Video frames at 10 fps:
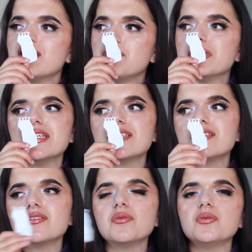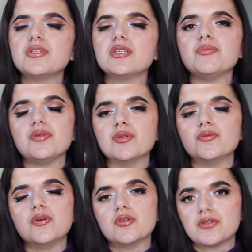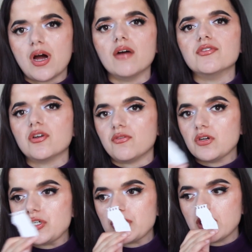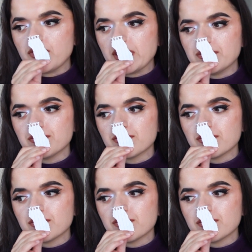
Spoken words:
but this is a really beautiful, softer version of it.